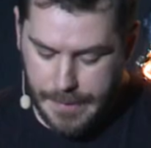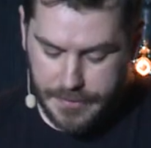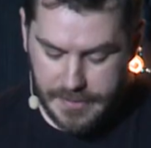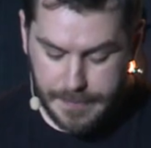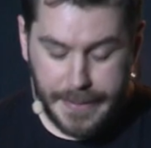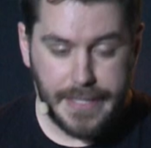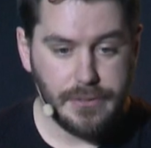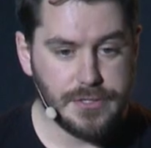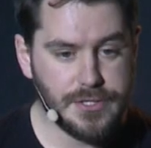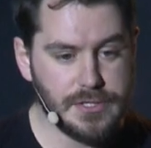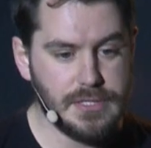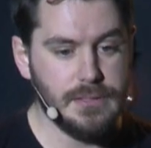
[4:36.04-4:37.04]
But the speaker is
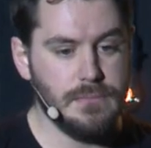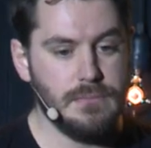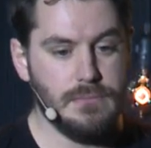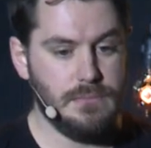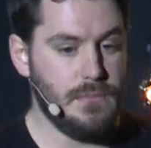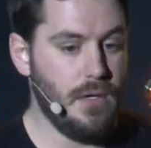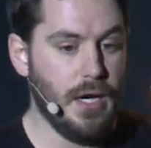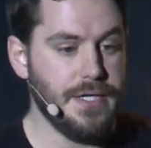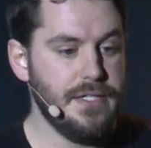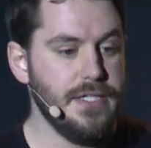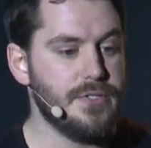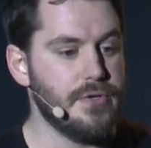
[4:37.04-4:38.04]
just an
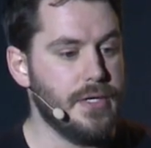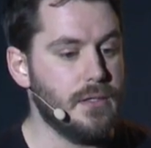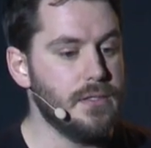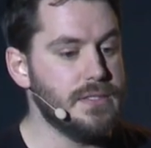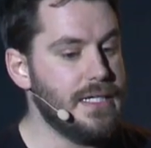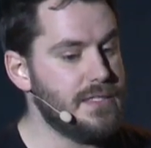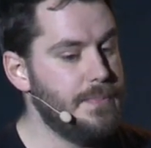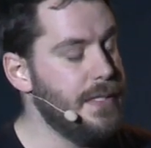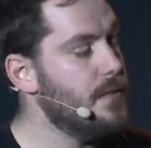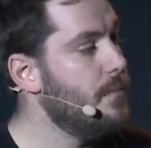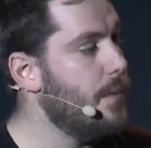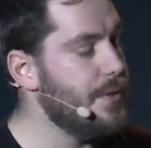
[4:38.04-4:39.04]
ID string, because that
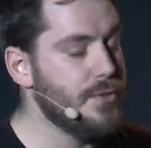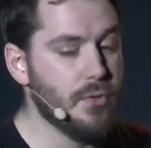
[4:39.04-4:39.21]
speaker might be